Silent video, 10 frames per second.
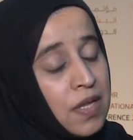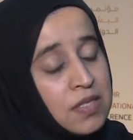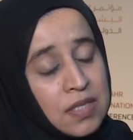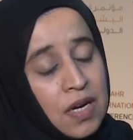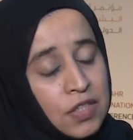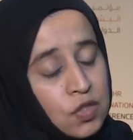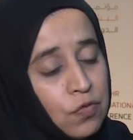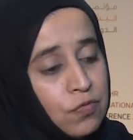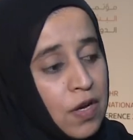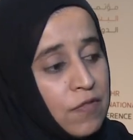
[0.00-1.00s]
this kind
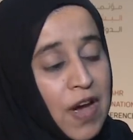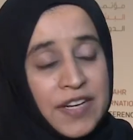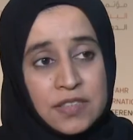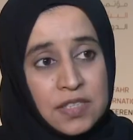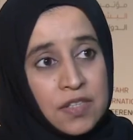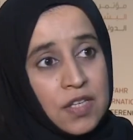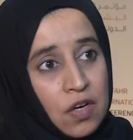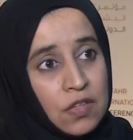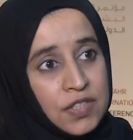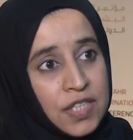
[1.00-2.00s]
of variety in the
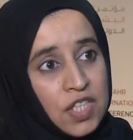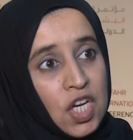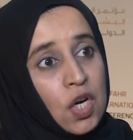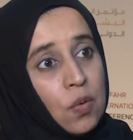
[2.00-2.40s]
content,